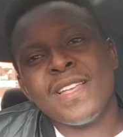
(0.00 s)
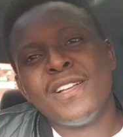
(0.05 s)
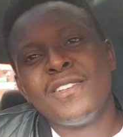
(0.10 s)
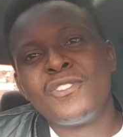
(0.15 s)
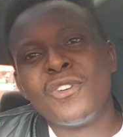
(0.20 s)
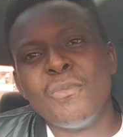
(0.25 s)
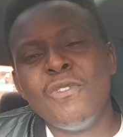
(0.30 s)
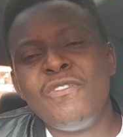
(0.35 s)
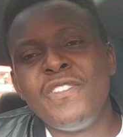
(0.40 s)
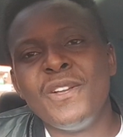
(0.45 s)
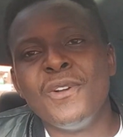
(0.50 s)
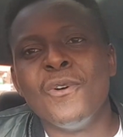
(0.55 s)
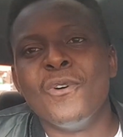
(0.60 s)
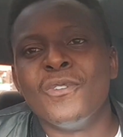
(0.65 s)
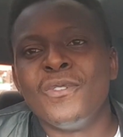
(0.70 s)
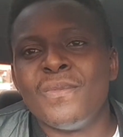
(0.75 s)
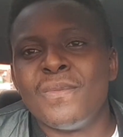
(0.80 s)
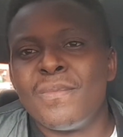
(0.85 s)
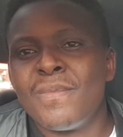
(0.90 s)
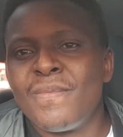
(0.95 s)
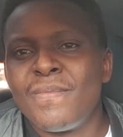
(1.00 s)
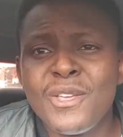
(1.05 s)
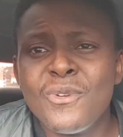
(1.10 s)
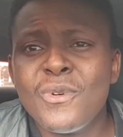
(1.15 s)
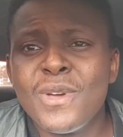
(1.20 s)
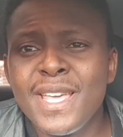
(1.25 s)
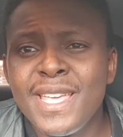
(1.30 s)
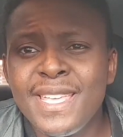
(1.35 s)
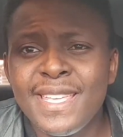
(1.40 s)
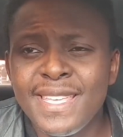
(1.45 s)
So moving on, the
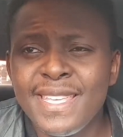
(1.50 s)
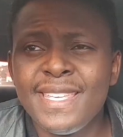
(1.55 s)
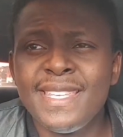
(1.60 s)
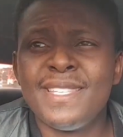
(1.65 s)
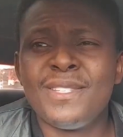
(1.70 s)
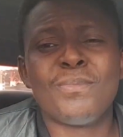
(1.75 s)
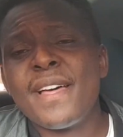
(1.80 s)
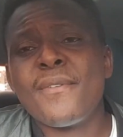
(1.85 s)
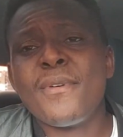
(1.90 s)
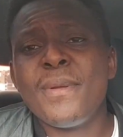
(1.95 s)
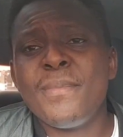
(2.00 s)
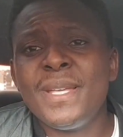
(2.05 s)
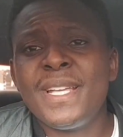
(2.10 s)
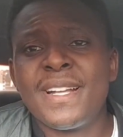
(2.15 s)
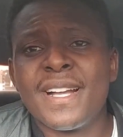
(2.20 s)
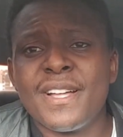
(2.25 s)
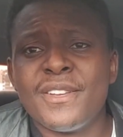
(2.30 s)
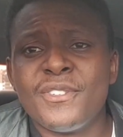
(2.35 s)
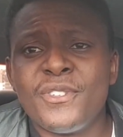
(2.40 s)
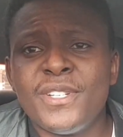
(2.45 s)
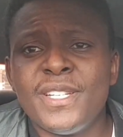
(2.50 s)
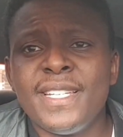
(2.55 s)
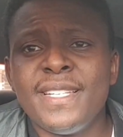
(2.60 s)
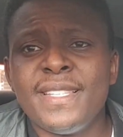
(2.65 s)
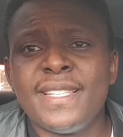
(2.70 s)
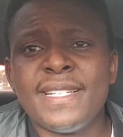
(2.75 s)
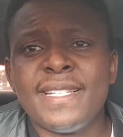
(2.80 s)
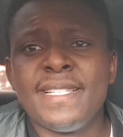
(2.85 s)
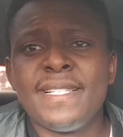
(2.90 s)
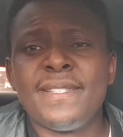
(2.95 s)
UAE is an Arabic country
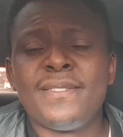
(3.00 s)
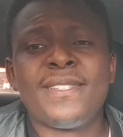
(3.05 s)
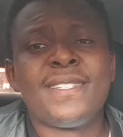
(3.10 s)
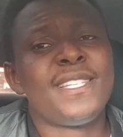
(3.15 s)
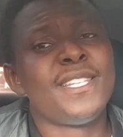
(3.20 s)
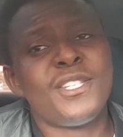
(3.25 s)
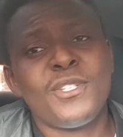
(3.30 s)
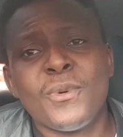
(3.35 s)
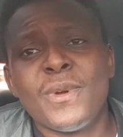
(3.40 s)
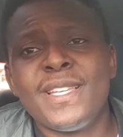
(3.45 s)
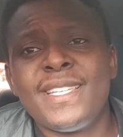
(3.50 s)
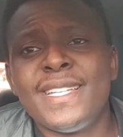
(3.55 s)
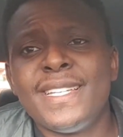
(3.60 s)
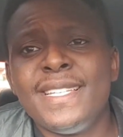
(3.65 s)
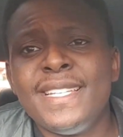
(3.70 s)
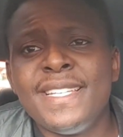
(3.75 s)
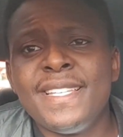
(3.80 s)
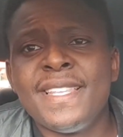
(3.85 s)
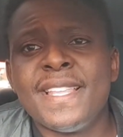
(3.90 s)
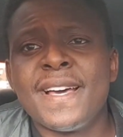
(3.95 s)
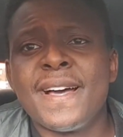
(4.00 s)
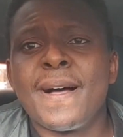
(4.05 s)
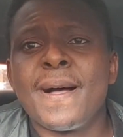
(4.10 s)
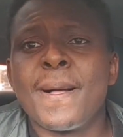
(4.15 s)
that is situated in